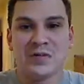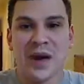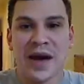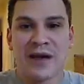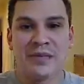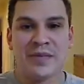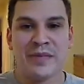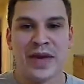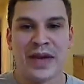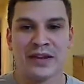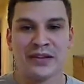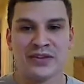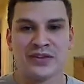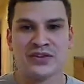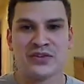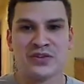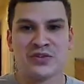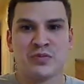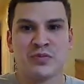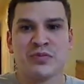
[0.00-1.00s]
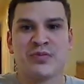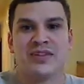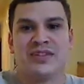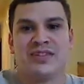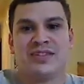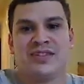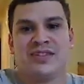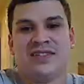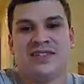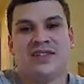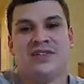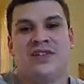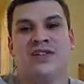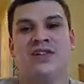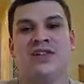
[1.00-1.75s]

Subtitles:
Batman because his presence